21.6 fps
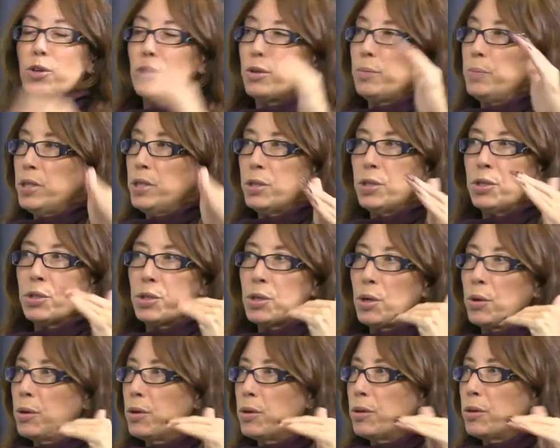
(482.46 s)
the business
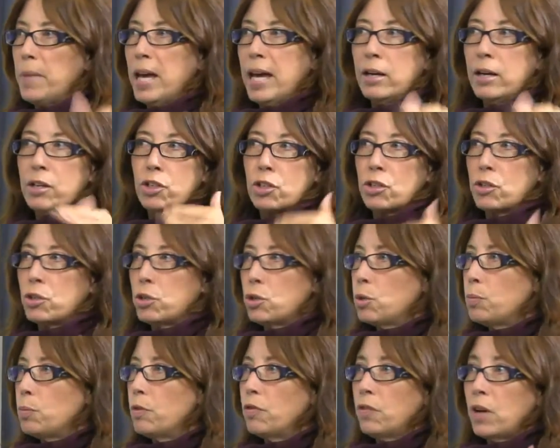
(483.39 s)
owner, the manager, the
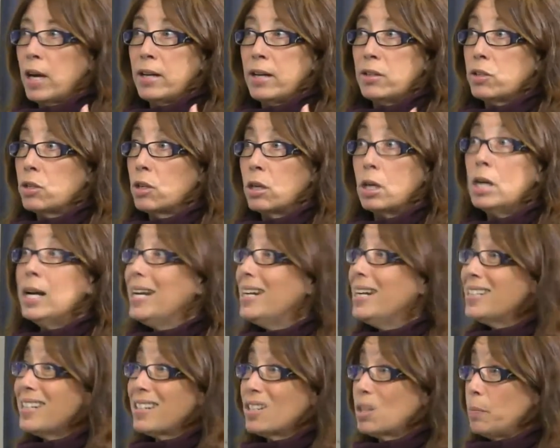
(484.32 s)
supervisor,
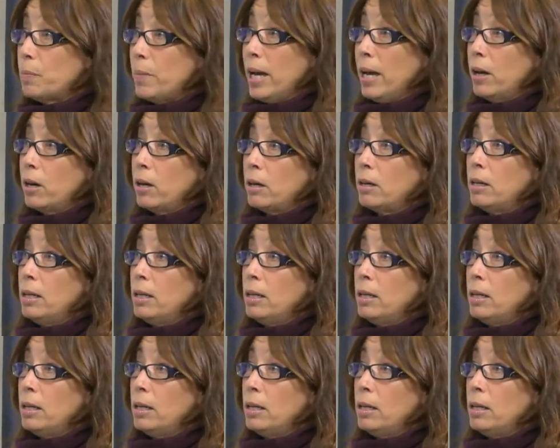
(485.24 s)
it doesn't matter. Well,